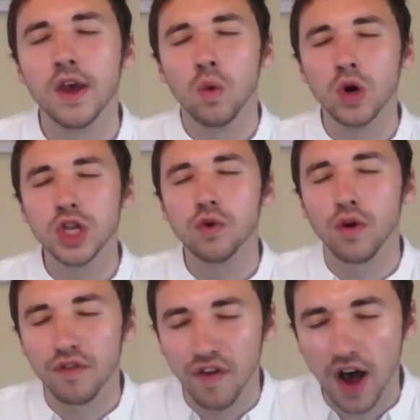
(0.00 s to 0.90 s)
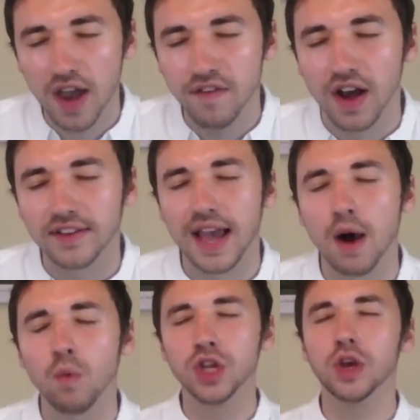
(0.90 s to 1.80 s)
Would you revive us?
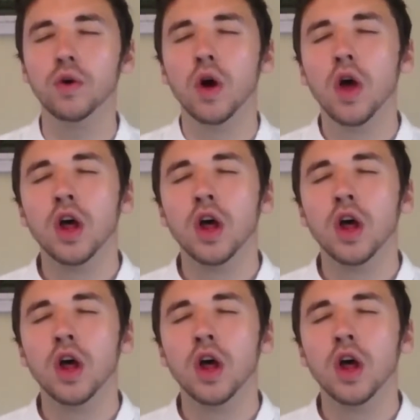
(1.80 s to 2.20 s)
And would you